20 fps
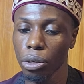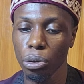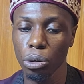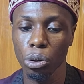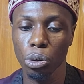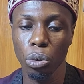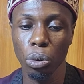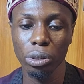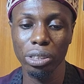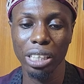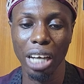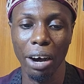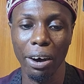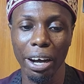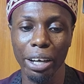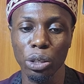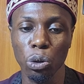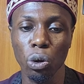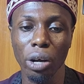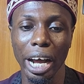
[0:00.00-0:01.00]
You go
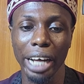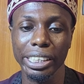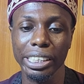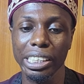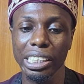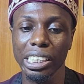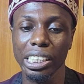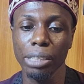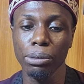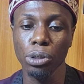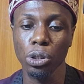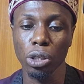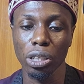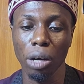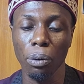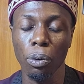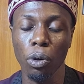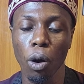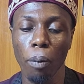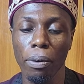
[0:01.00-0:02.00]
down and you look at the description
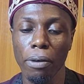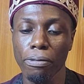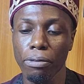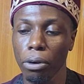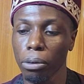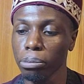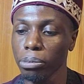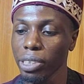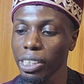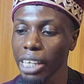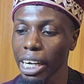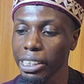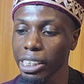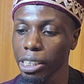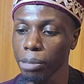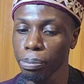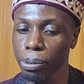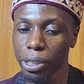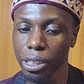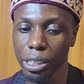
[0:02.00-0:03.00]
that we copy from
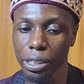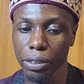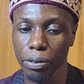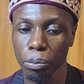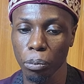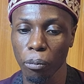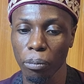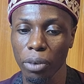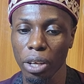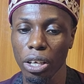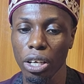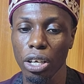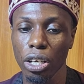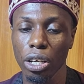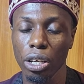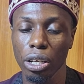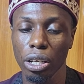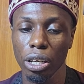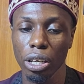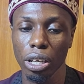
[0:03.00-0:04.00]
ChatGPT.
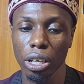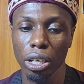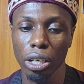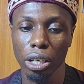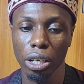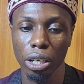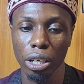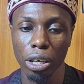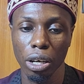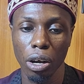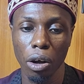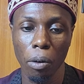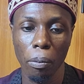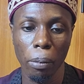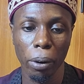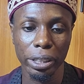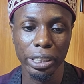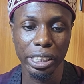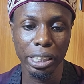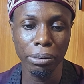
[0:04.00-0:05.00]

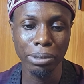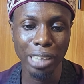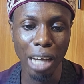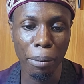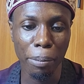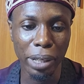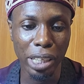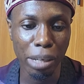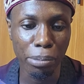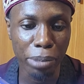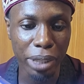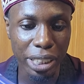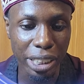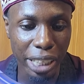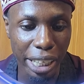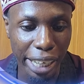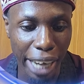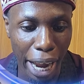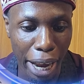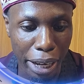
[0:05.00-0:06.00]
But since I made a
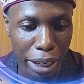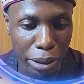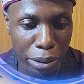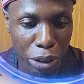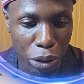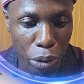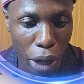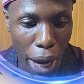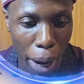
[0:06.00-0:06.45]
mistake, I